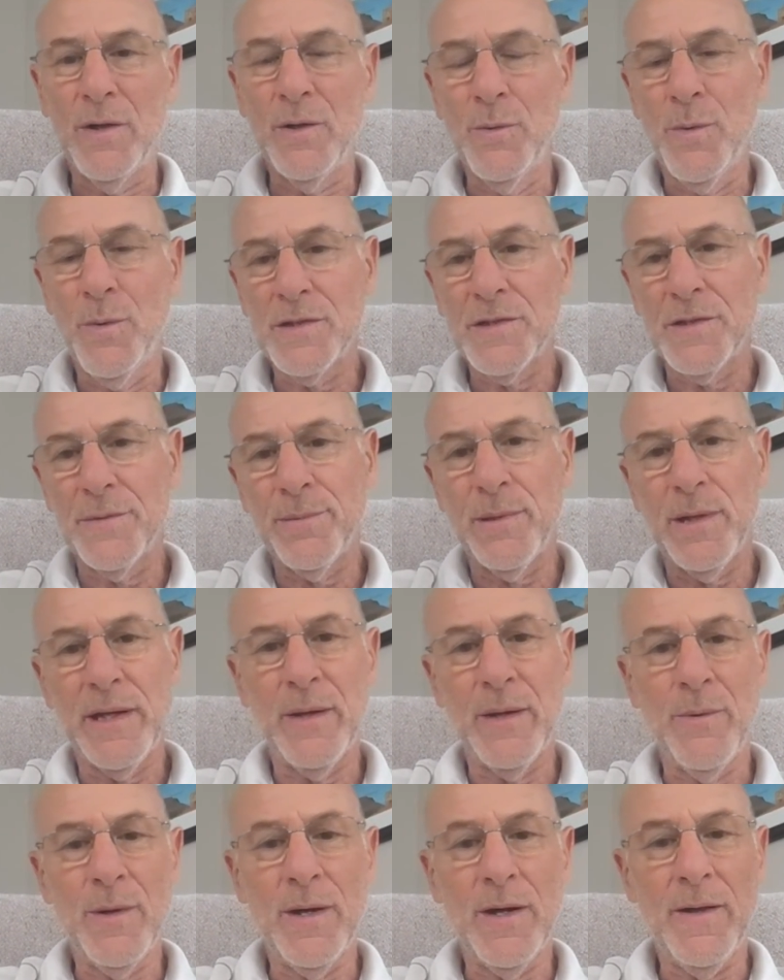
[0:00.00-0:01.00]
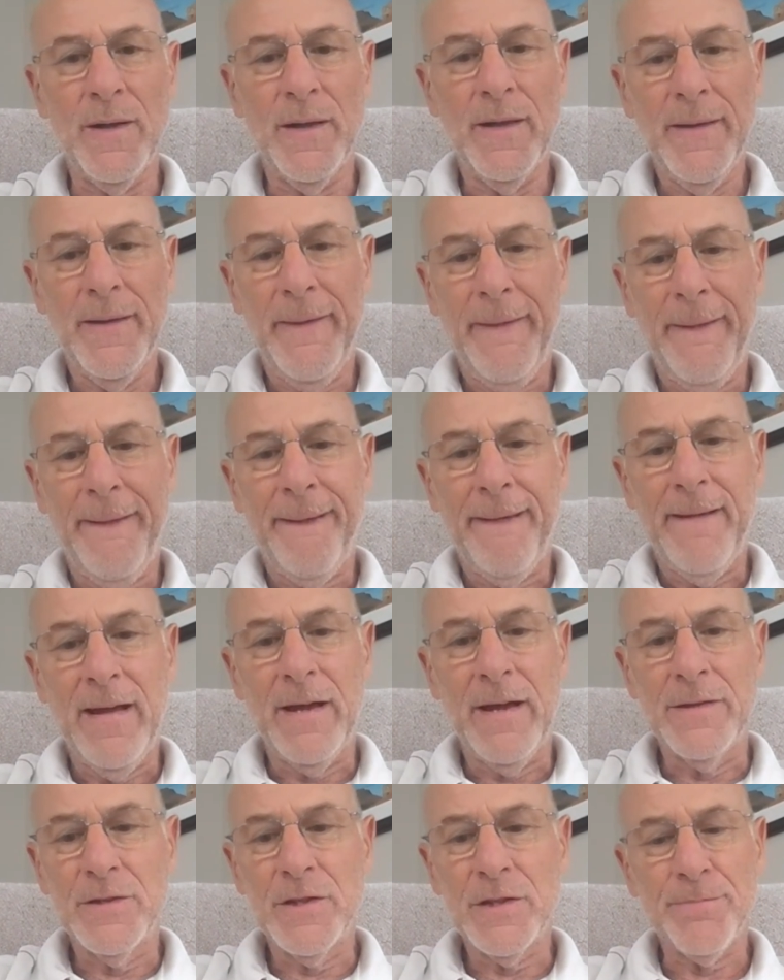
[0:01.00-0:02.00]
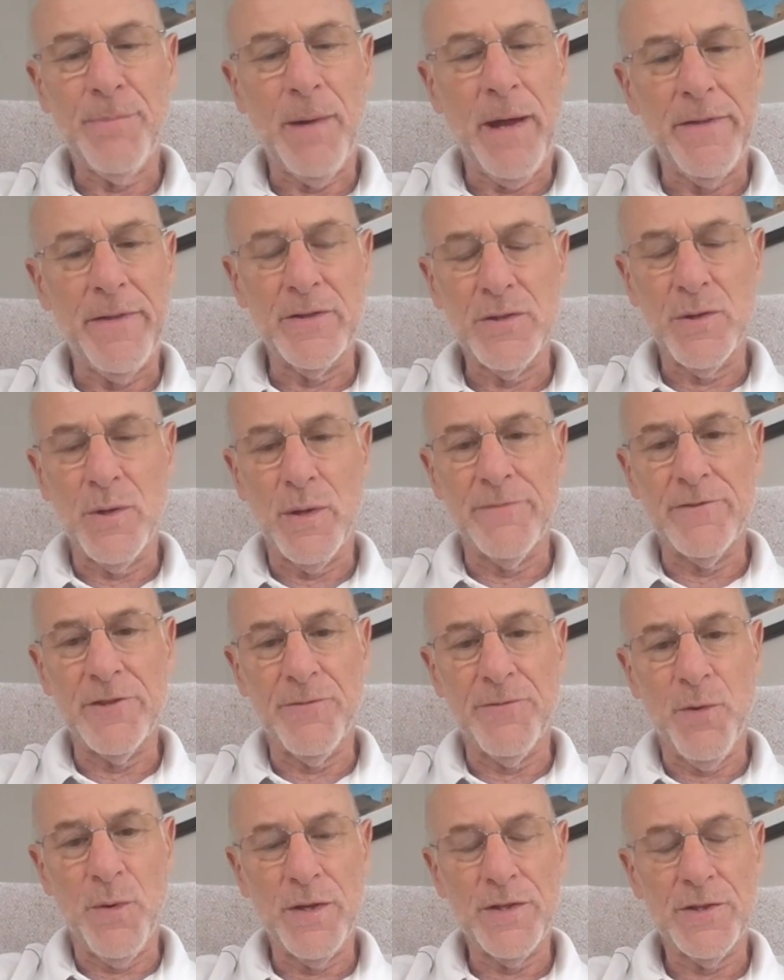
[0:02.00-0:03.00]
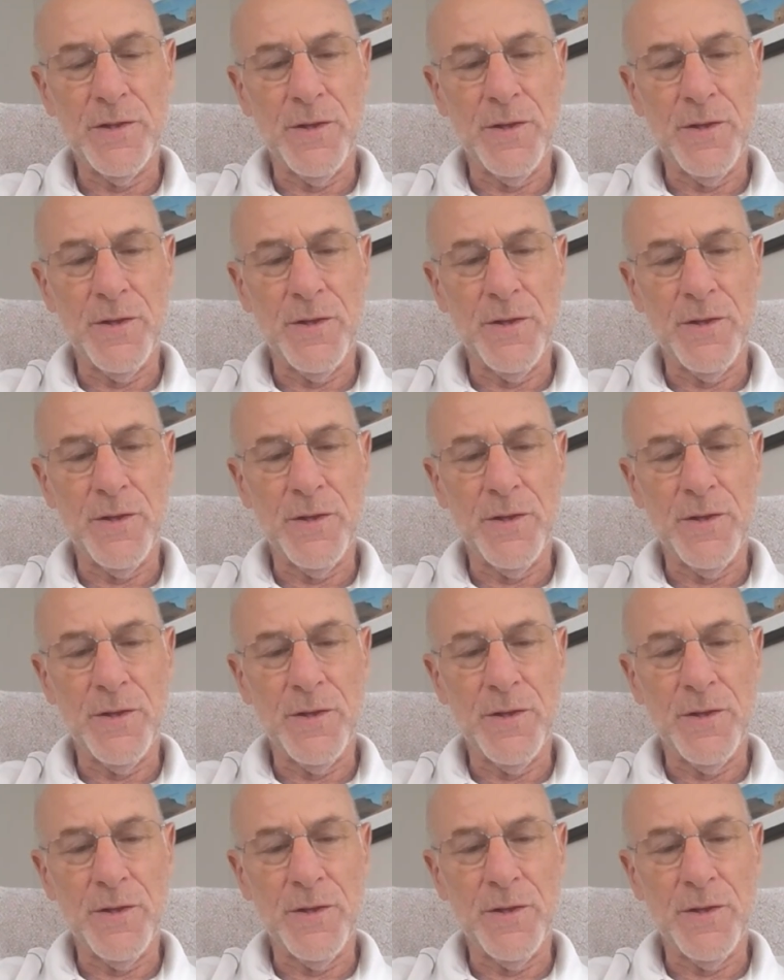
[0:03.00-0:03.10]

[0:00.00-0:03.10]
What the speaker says: who wasn't playing well, just by the tone of his voice.